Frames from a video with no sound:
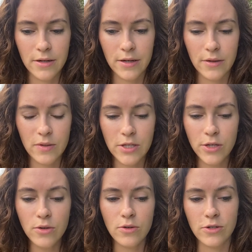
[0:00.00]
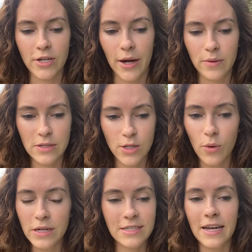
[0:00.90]
it was huge. I was so
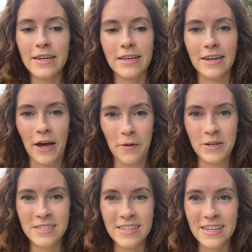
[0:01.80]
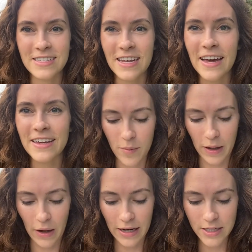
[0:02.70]
excited. I was ecstatic. I
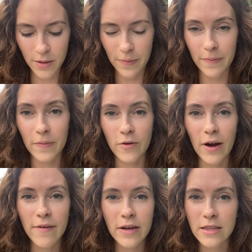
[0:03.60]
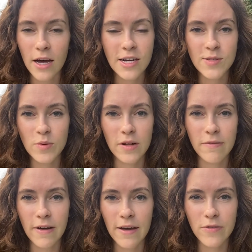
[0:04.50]
ended up arriving at the hospital
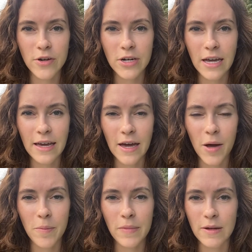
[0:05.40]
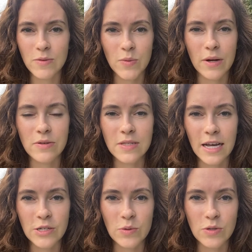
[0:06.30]
at 5:30 a.m. That was when I was
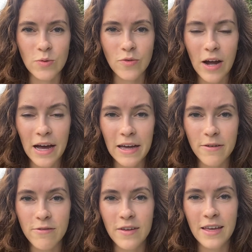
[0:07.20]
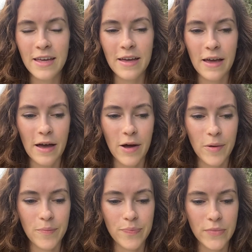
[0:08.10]
scheduled to arrive.
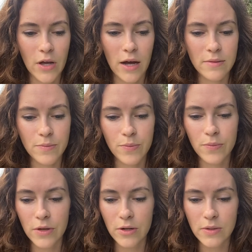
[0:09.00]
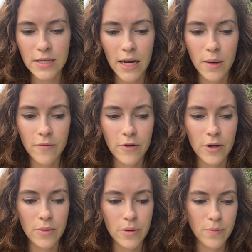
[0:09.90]
Got, you know, set up
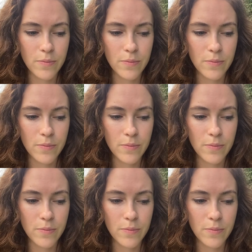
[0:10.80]
for the